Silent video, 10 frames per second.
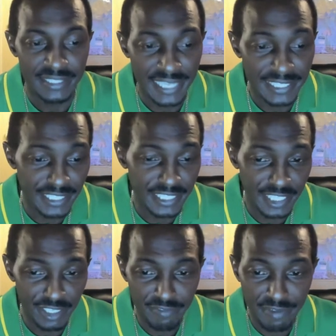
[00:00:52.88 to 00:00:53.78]

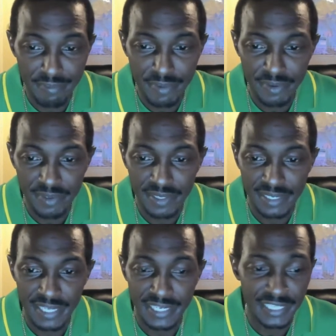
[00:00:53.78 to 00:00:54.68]
Tanzania November,
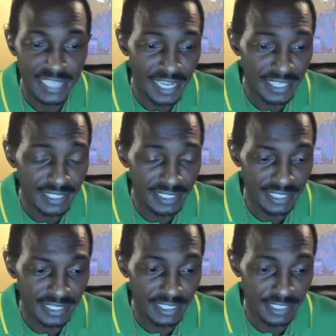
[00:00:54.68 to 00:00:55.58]
and then Ghana
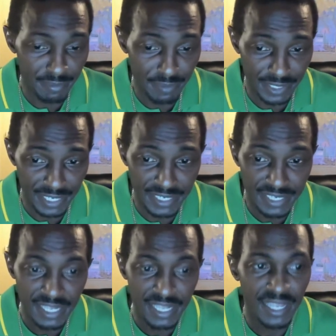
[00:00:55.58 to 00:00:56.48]
in December
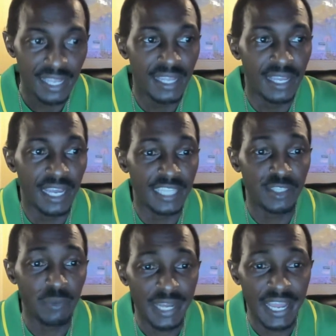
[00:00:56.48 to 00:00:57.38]
again. And
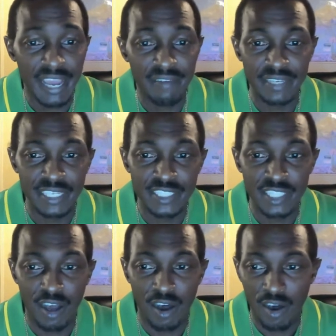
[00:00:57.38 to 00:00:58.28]
so what I have is
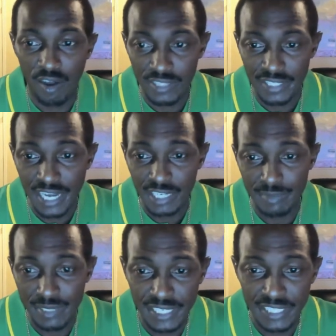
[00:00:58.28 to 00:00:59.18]
all the
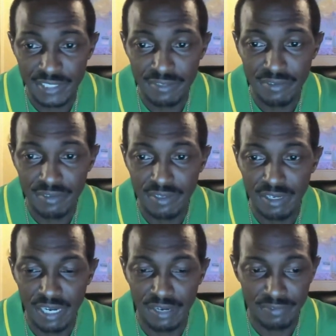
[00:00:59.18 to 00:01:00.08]
documentation
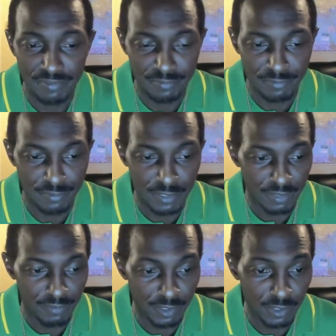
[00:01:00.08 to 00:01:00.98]

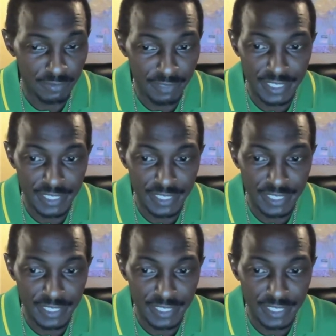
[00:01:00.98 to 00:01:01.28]
for those